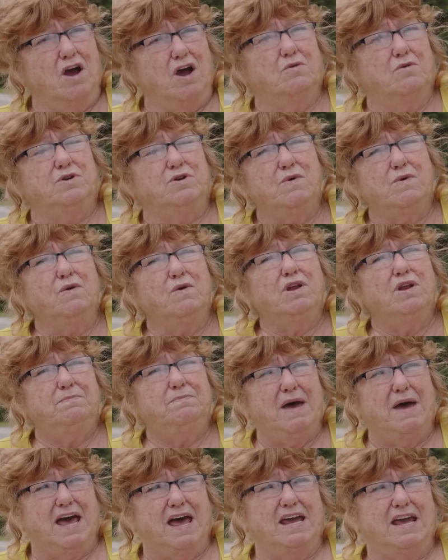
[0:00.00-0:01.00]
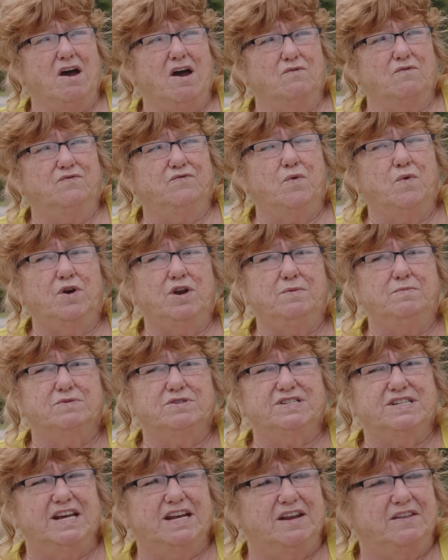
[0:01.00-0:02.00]
home, you only pay on
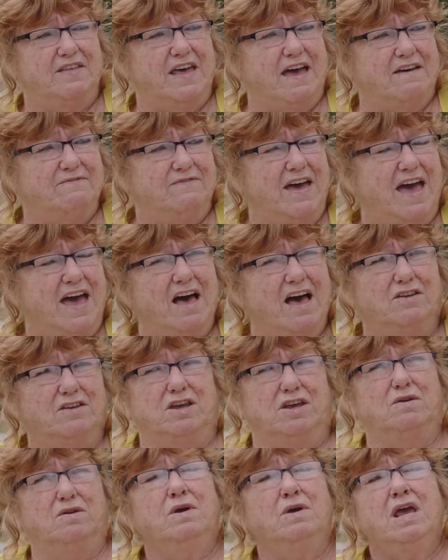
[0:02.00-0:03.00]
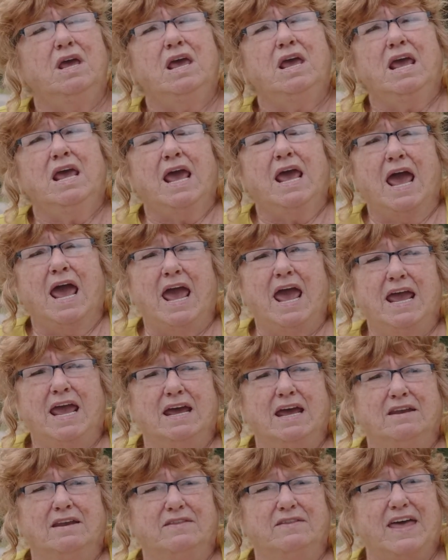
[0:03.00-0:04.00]
40% of that value.
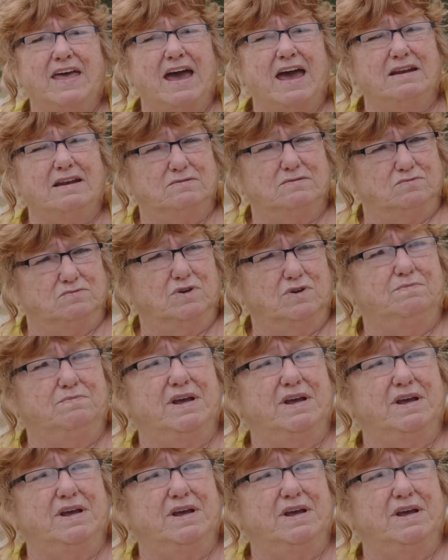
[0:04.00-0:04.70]
And that would